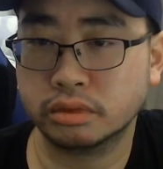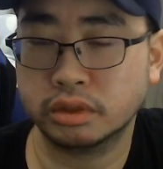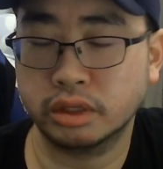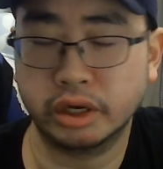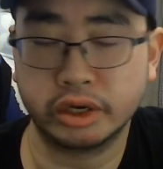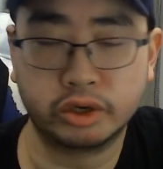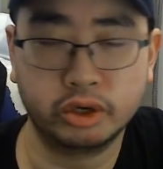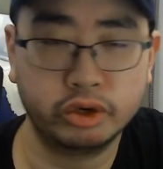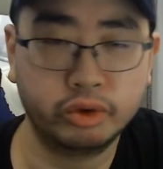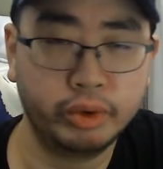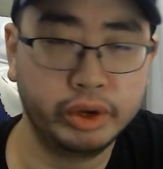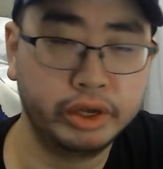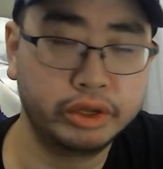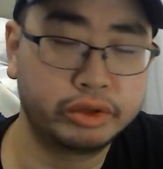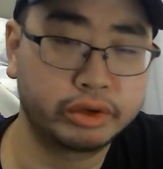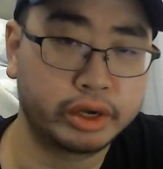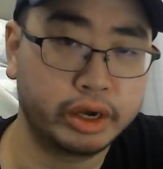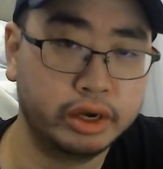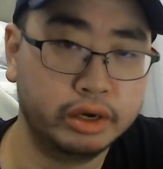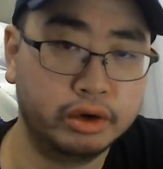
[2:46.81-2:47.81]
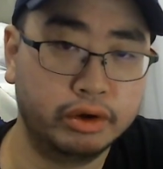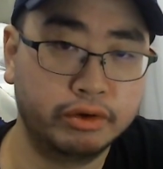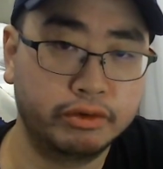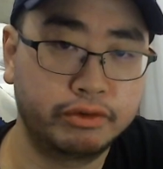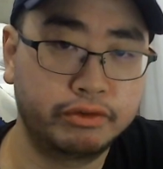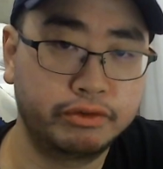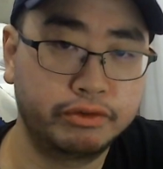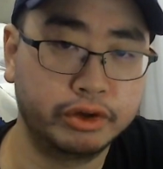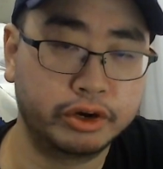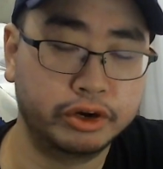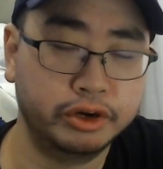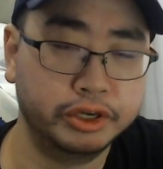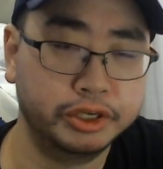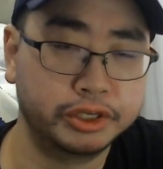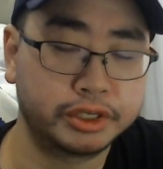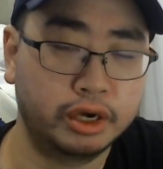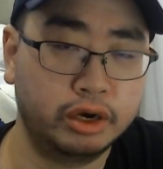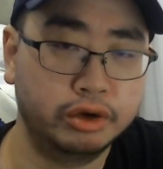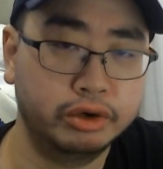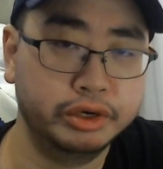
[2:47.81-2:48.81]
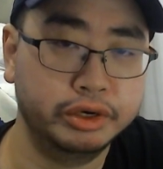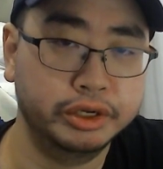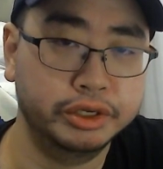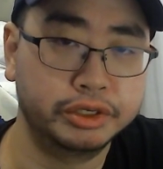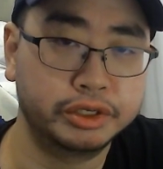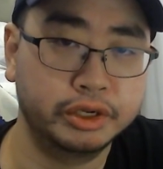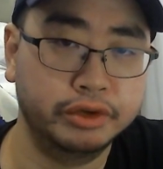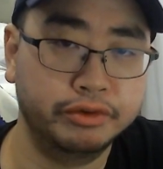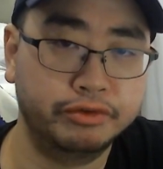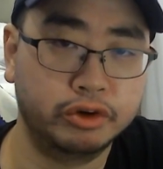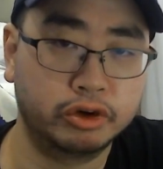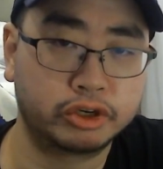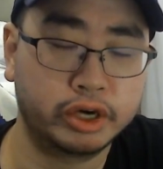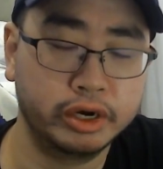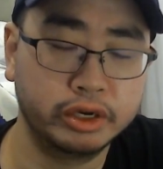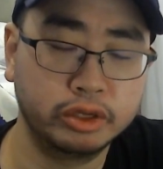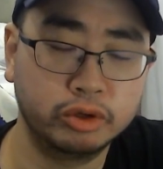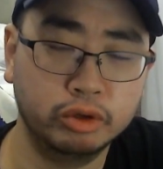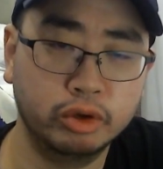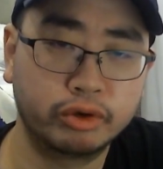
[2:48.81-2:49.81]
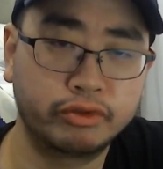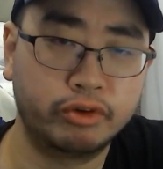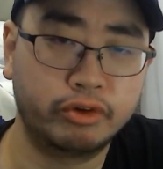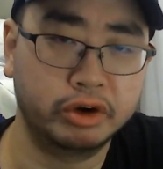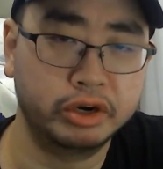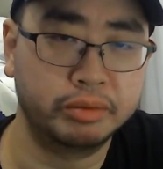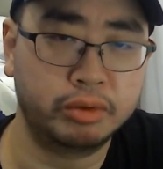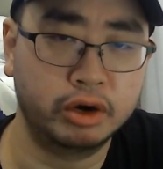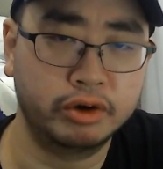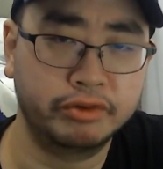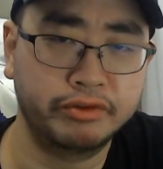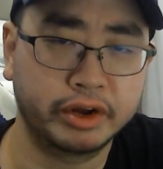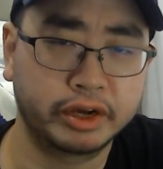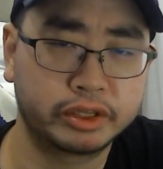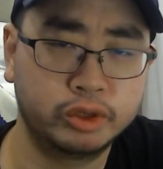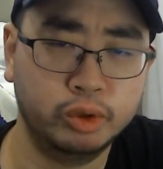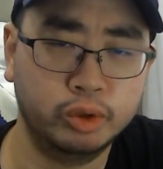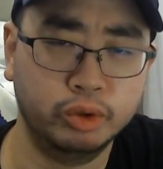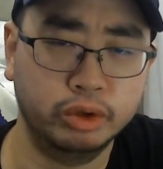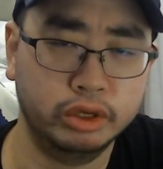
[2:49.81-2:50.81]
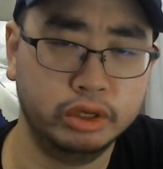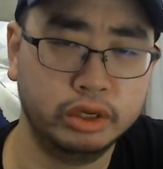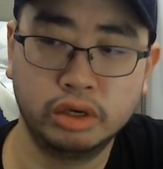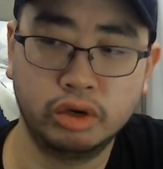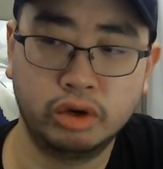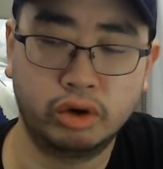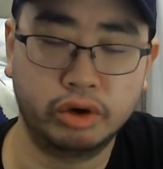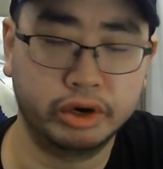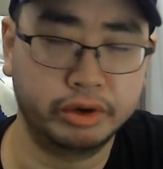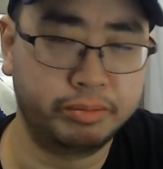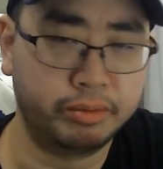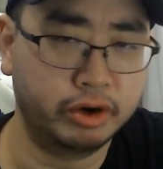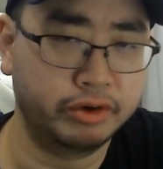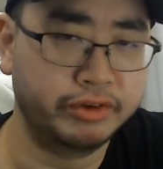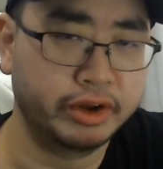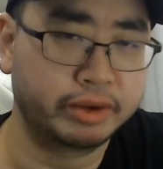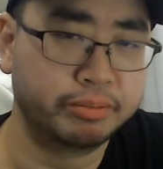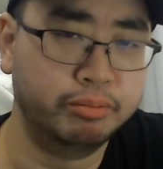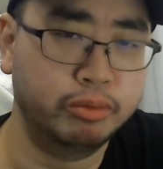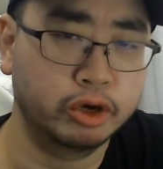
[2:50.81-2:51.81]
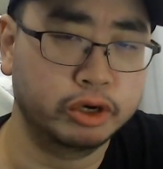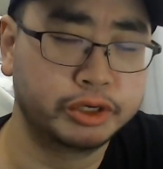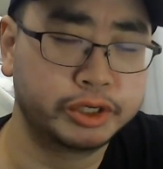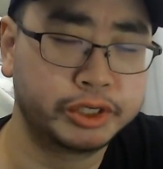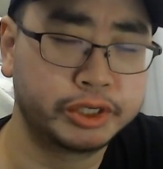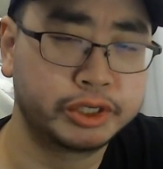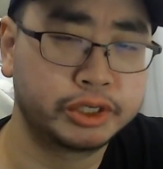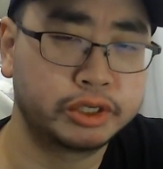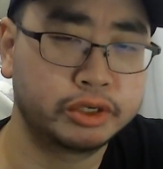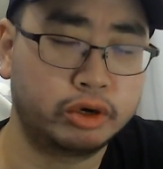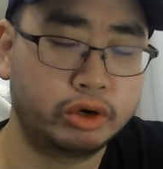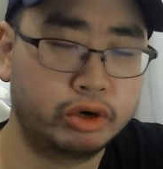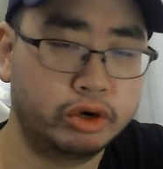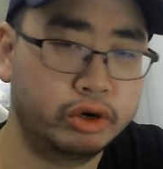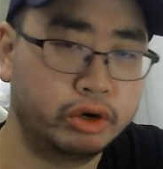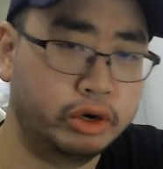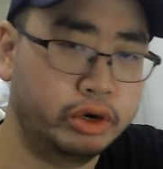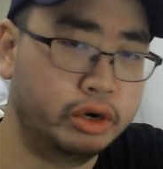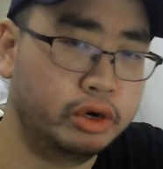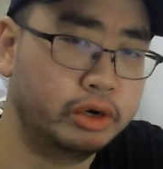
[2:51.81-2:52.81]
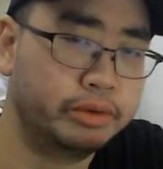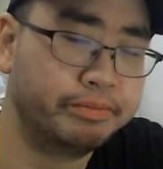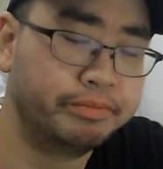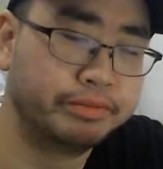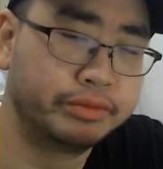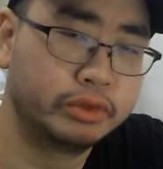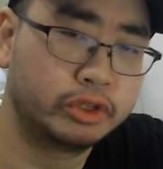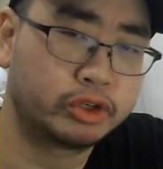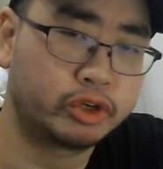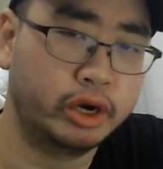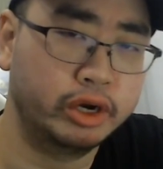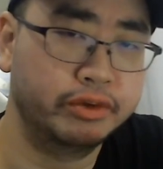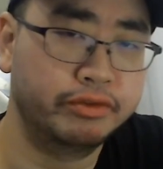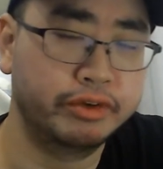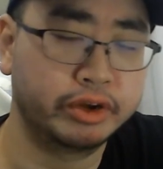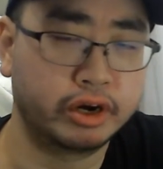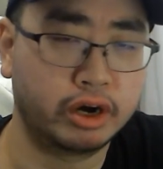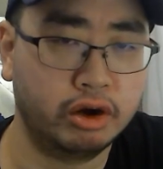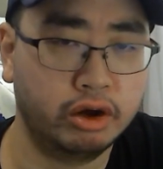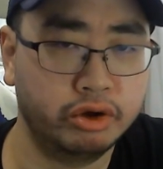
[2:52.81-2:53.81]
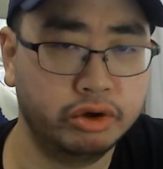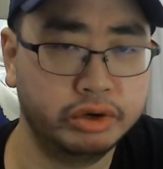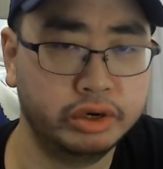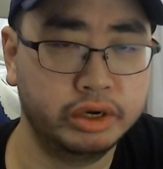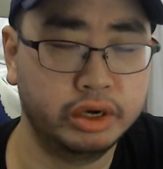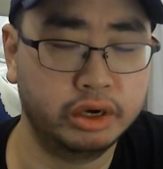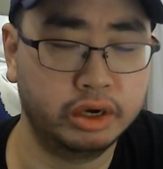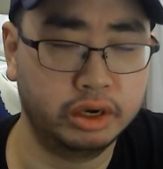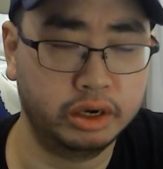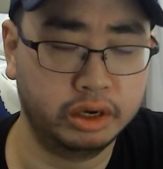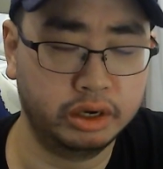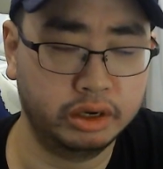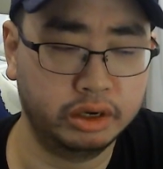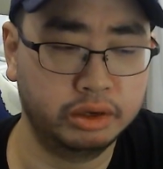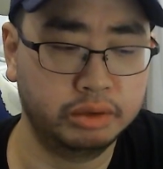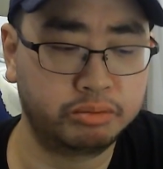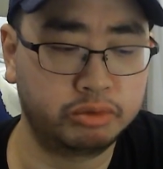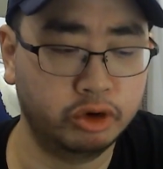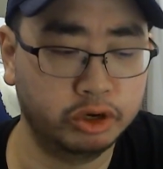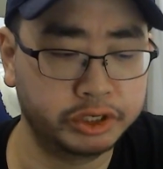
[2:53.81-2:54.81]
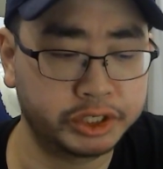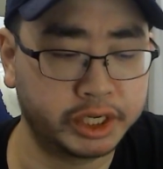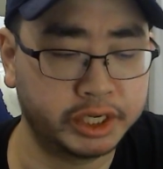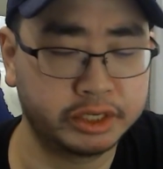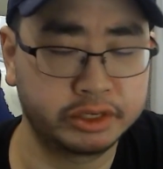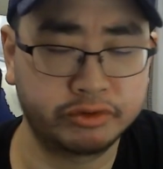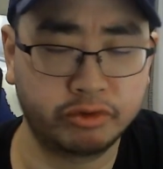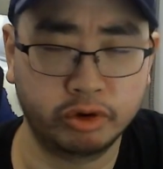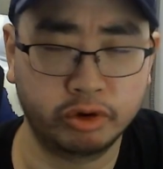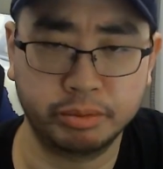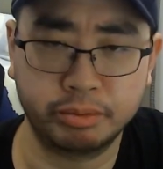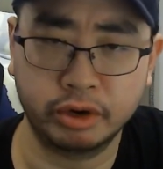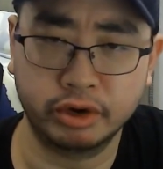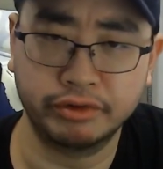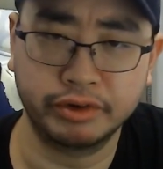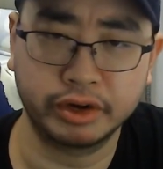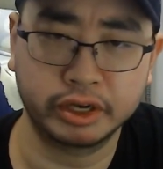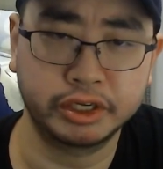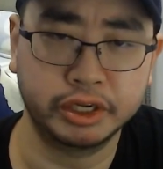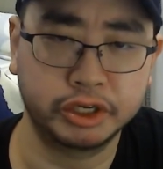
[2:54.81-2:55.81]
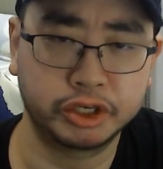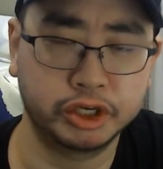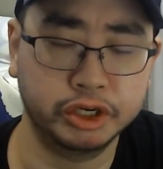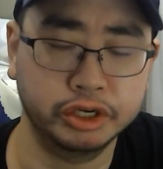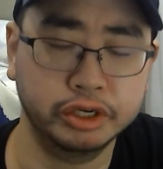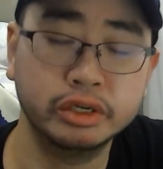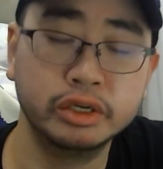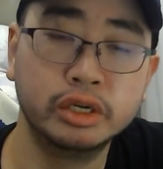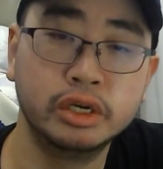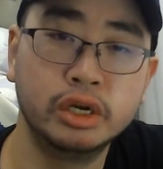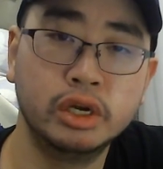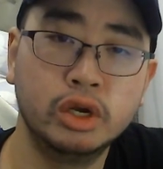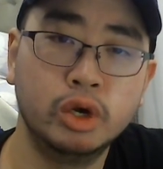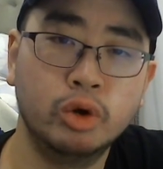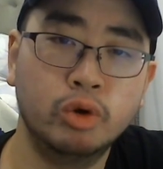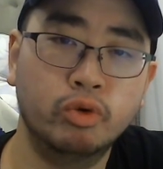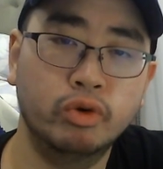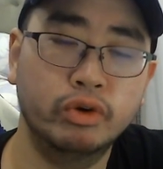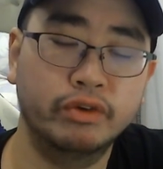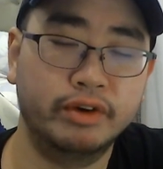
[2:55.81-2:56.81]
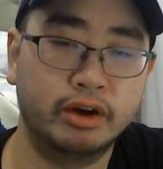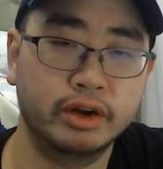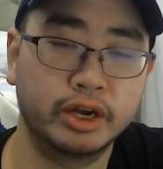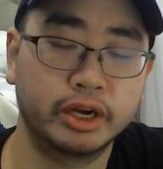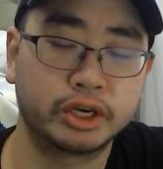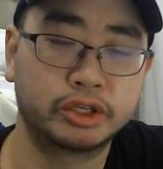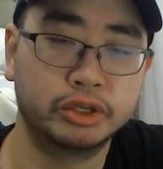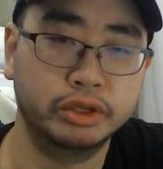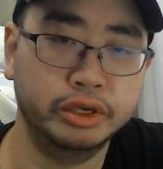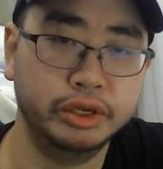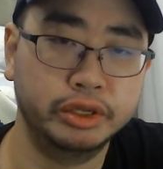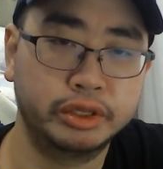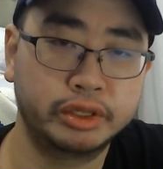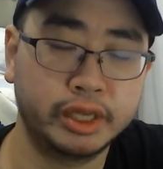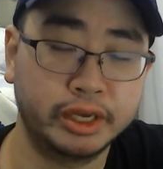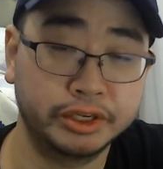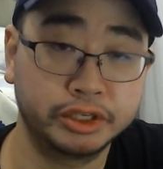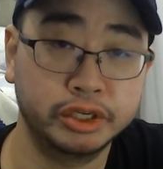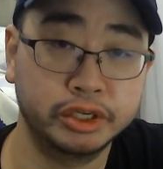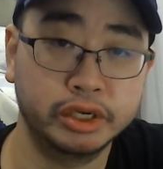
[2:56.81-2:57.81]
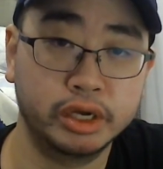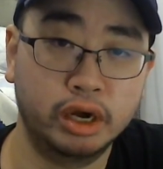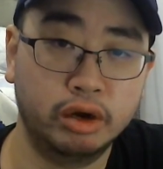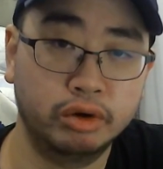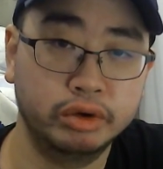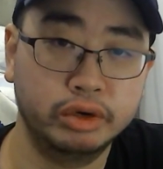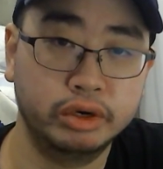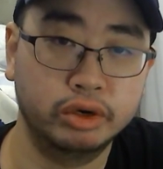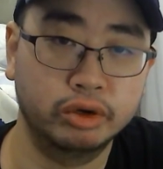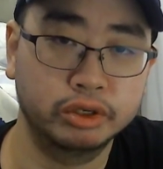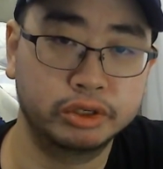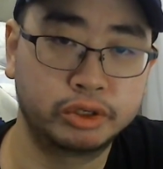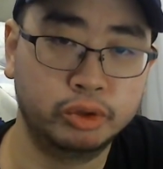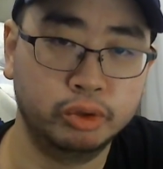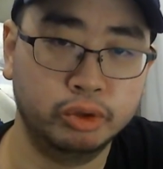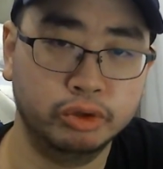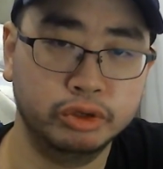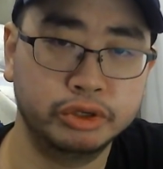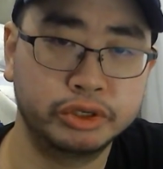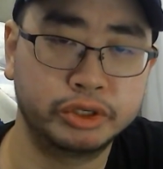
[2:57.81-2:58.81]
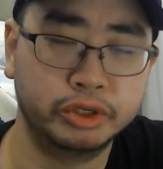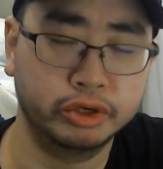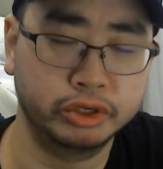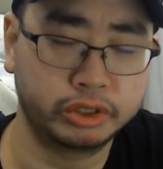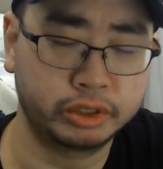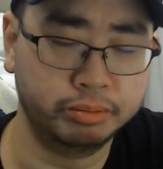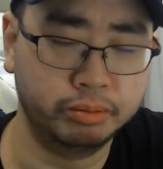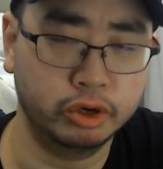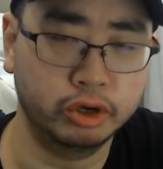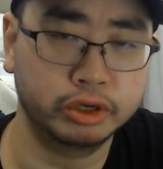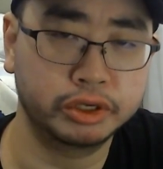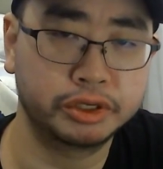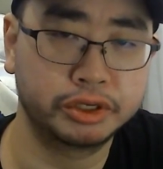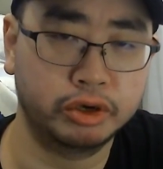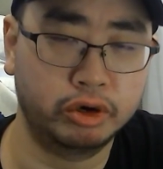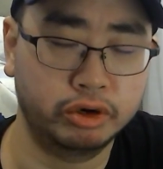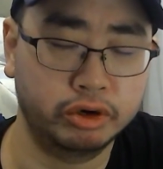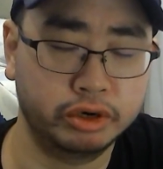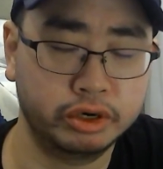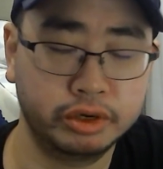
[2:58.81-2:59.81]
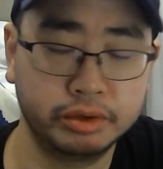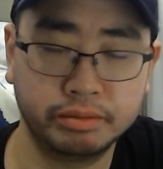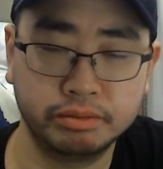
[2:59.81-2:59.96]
A good way to kind of figure this out is if you're trying to look for the perfect tool or the perfect books or try to figure out a process for the perfect session without actually testing out those tools, those books, or